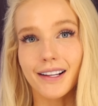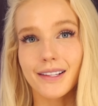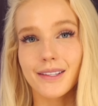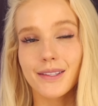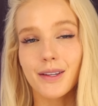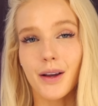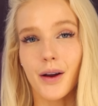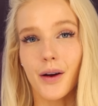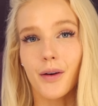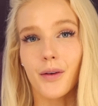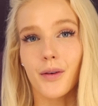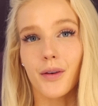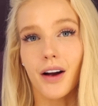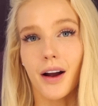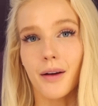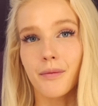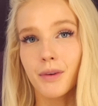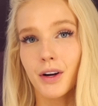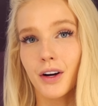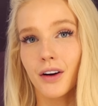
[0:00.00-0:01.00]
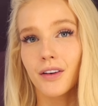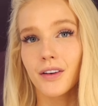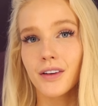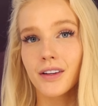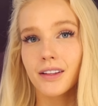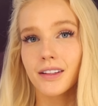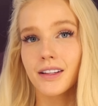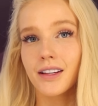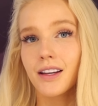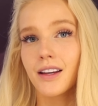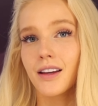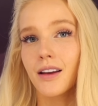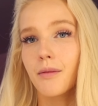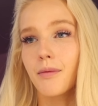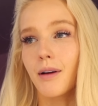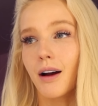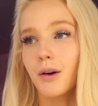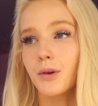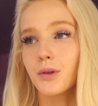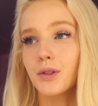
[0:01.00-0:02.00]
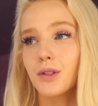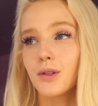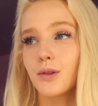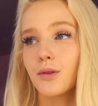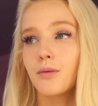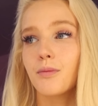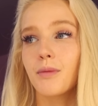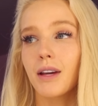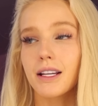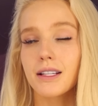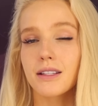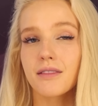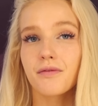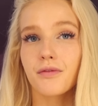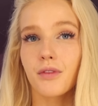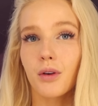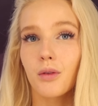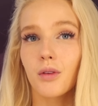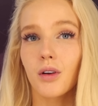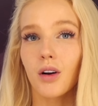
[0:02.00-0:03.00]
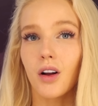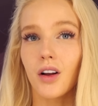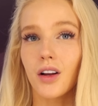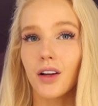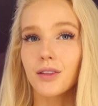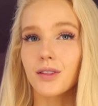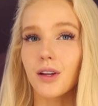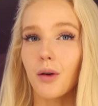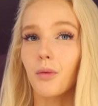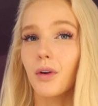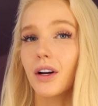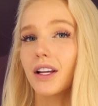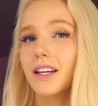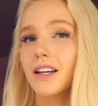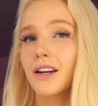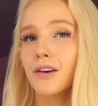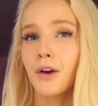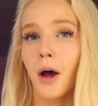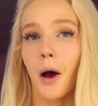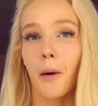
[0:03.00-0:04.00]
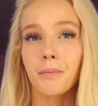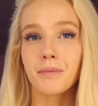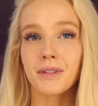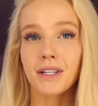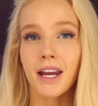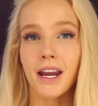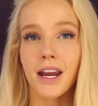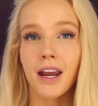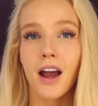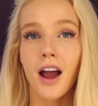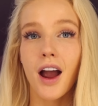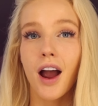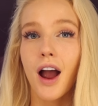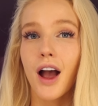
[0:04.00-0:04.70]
so I'm currently about to make some phone calls. I want to get an update.